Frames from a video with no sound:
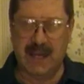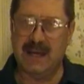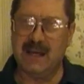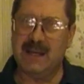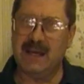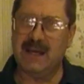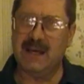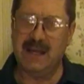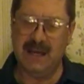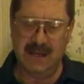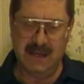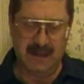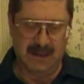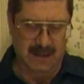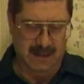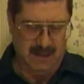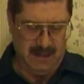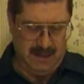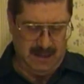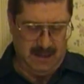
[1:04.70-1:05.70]
and
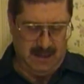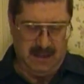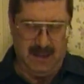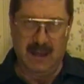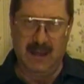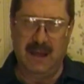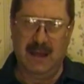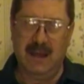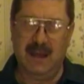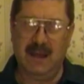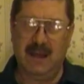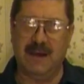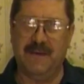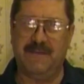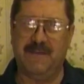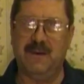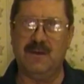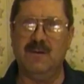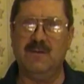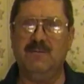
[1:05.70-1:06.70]
then
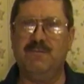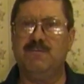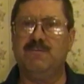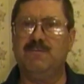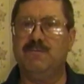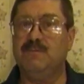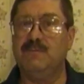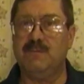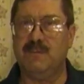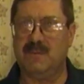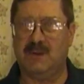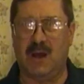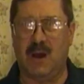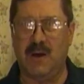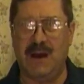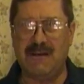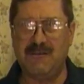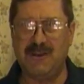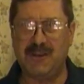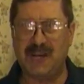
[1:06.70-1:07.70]
if you
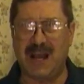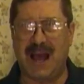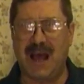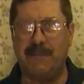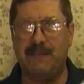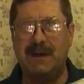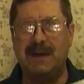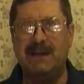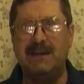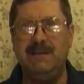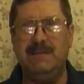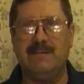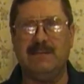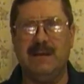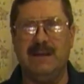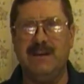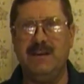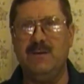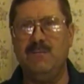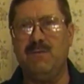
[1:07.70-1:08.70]
go out shopping
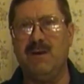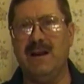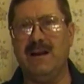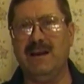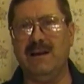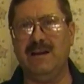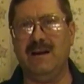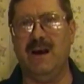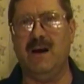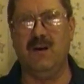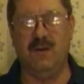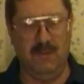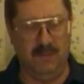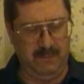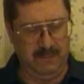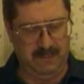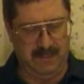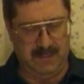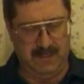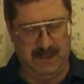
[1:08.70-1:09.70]
and you bring it
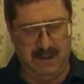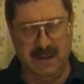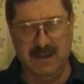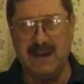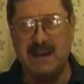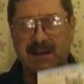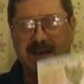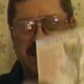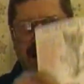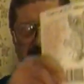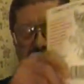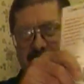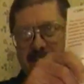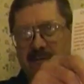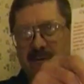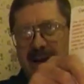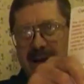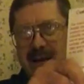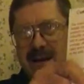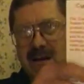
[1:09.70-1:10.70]
home and you have
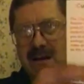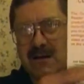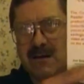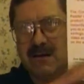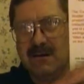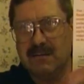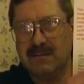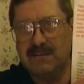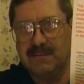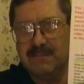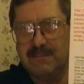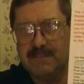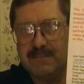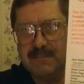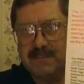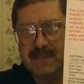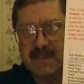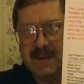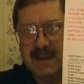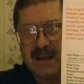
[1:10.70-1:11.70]
a regular
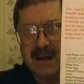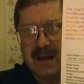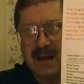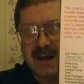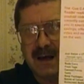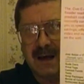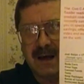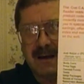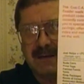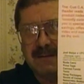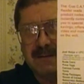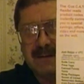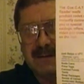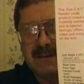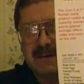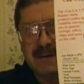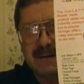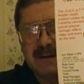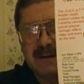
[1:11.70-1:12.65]
scan,